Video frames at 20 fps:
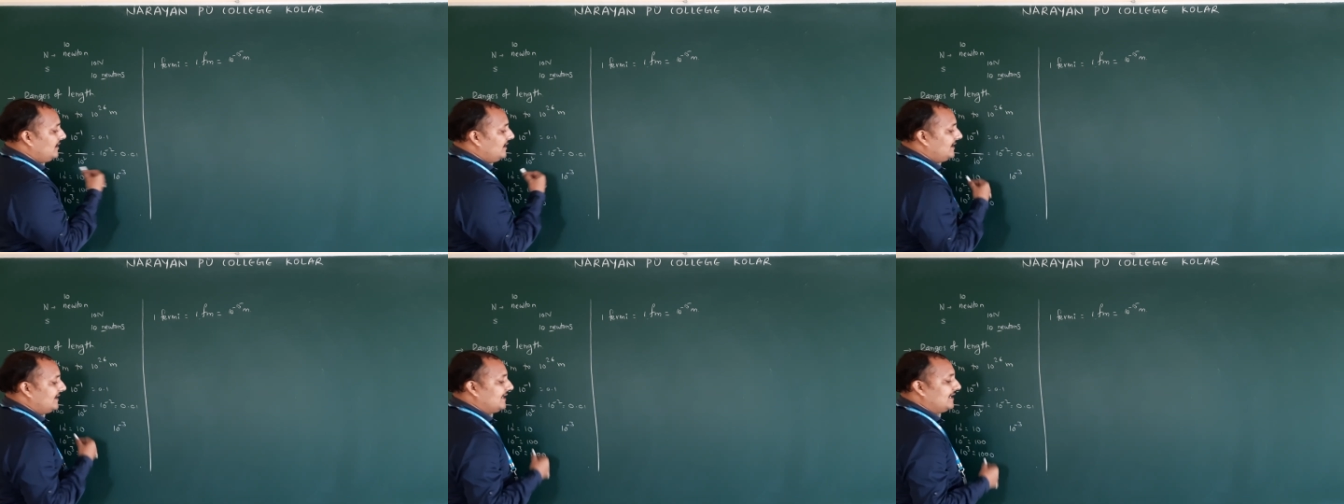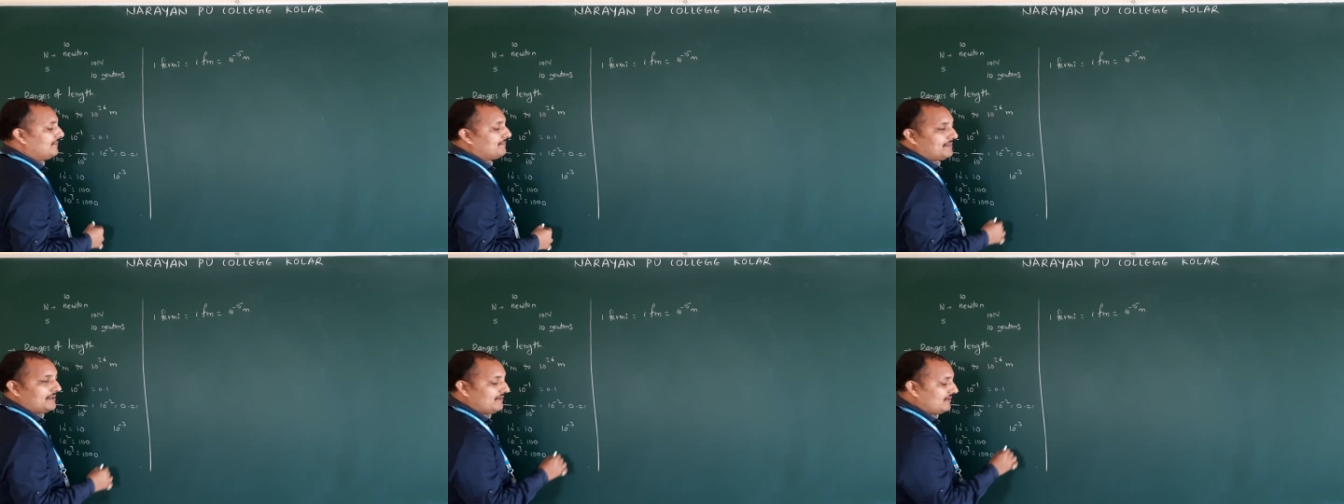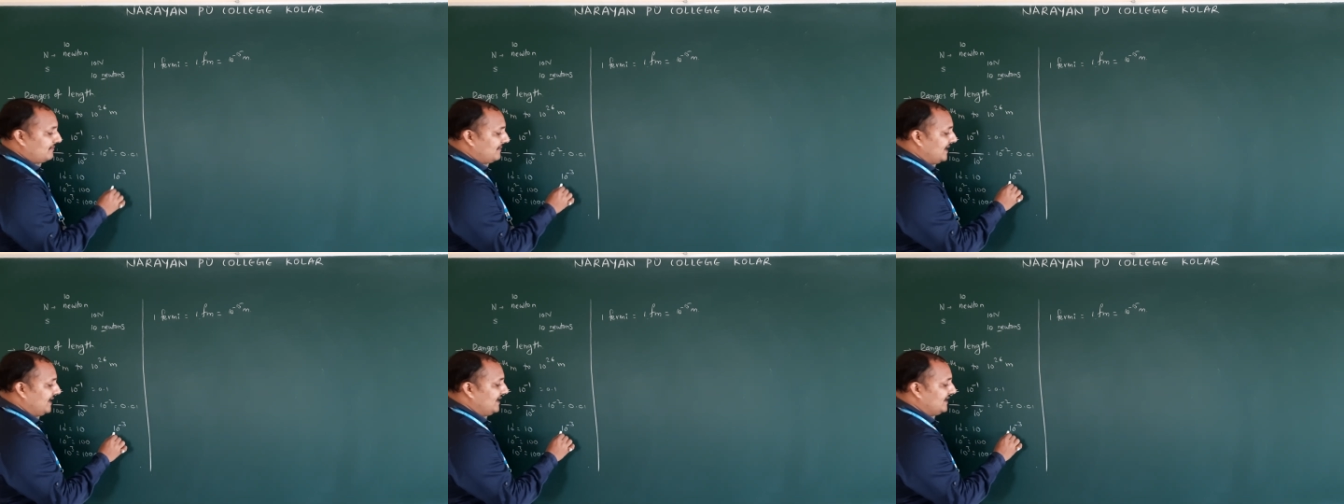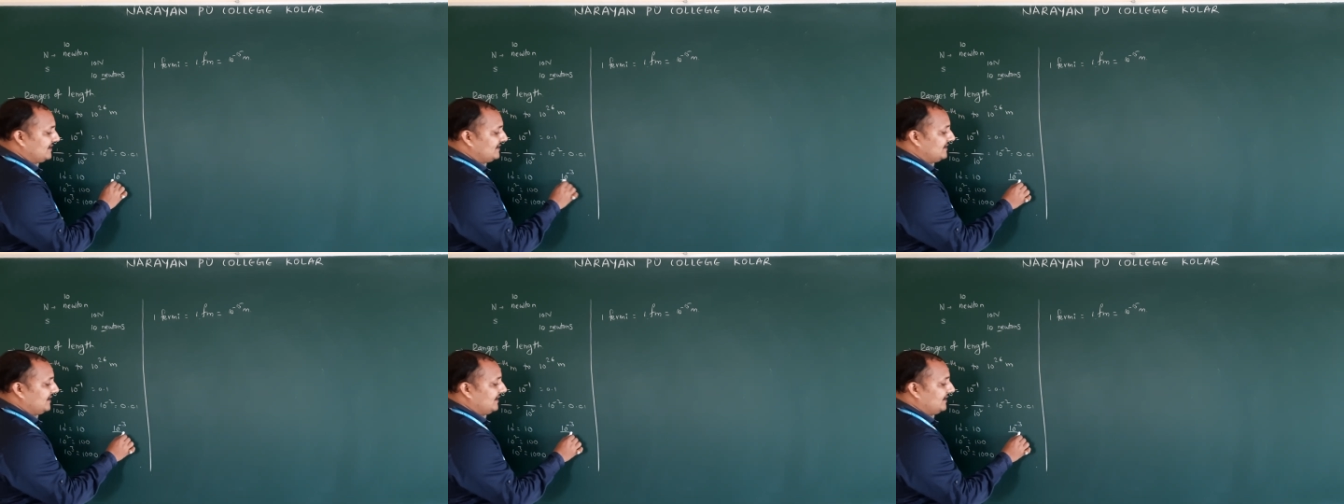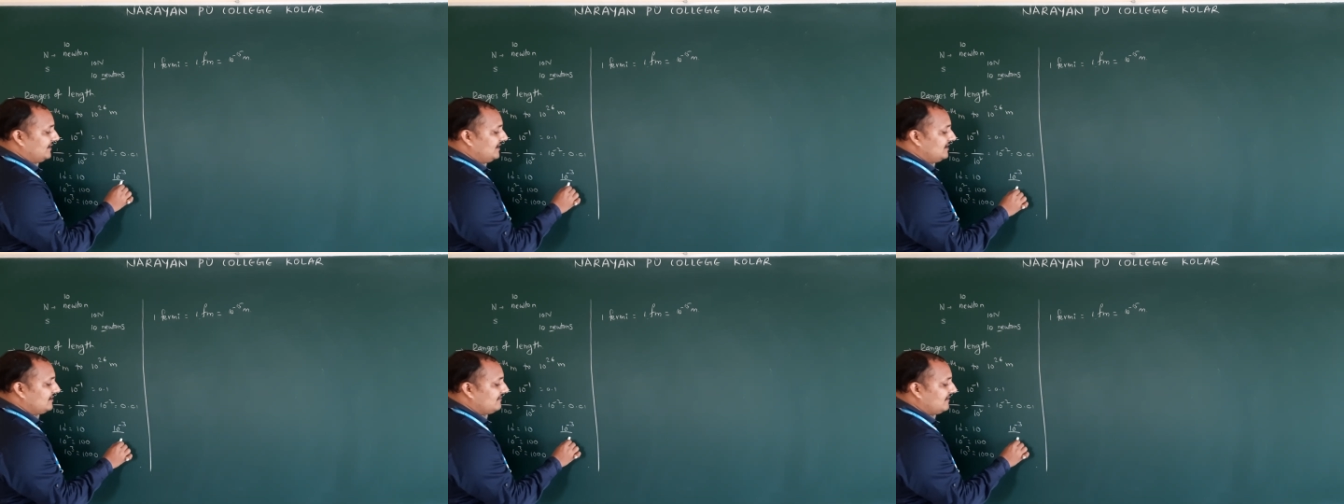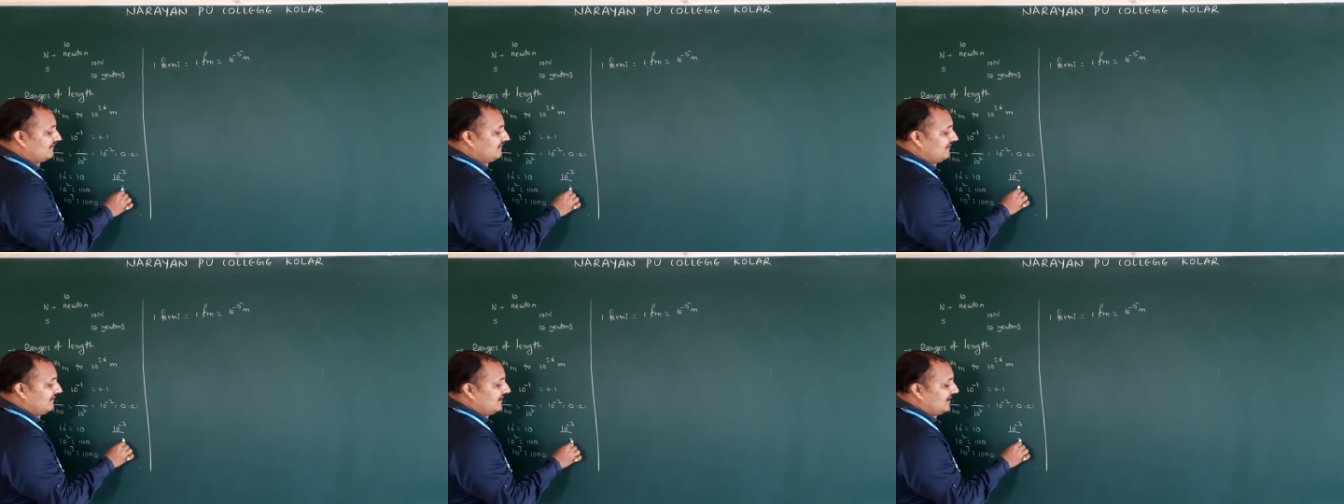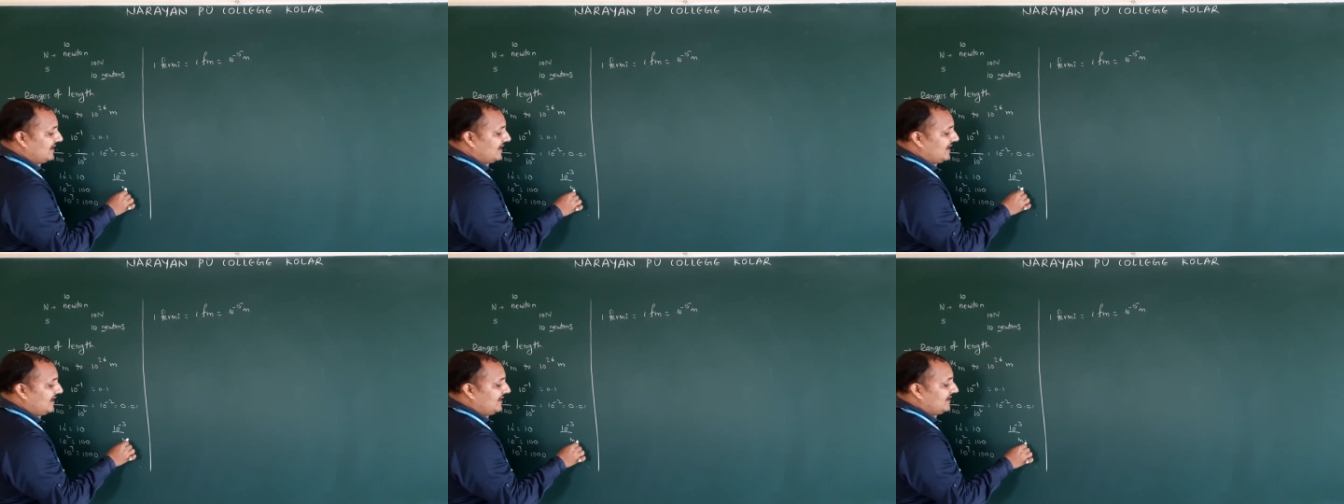10 power minus 3. This one we
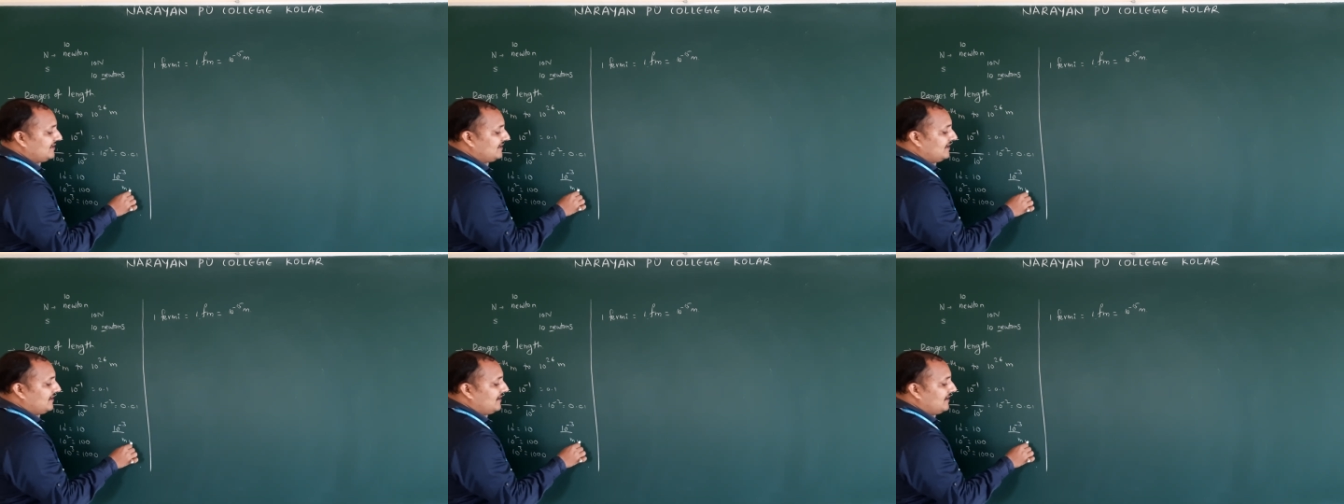will write